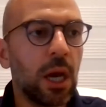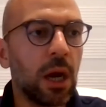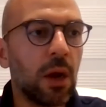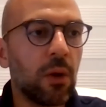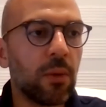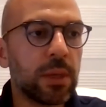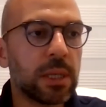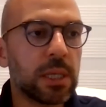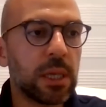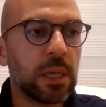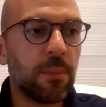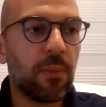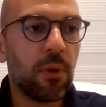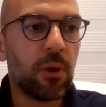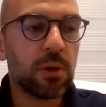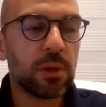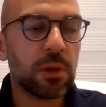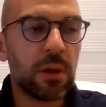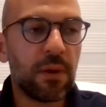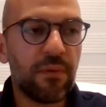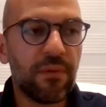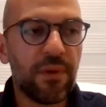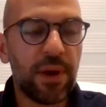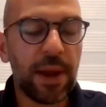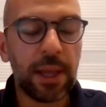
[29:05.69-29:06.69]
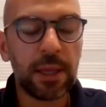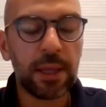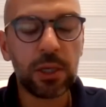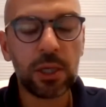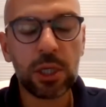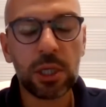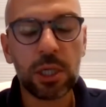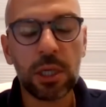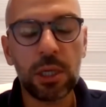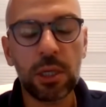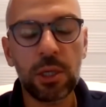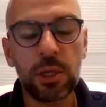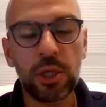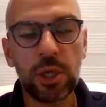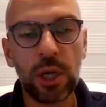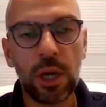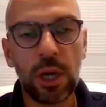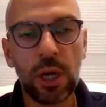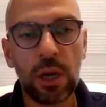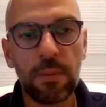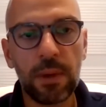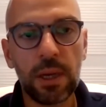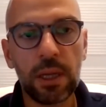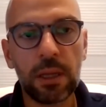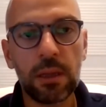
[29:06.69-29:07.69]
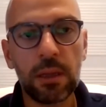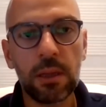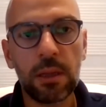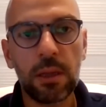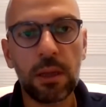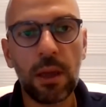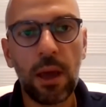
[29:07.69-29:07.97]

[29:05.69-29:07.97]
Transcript: we support French, German,